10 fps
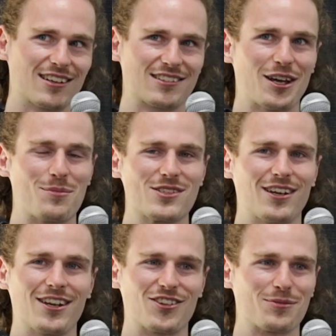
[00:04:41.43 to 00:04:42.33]
except
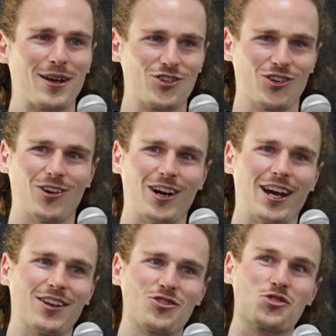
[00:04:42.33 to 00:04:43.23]
I just make sure
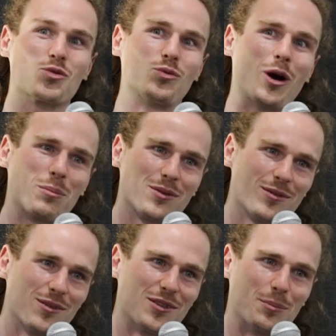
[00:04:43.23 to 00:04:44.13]
I drop
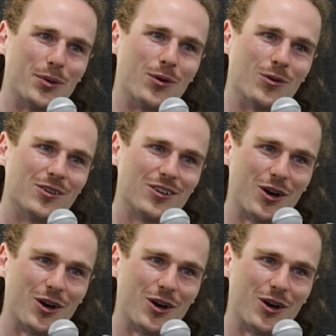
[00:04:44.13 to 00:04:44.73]
the ball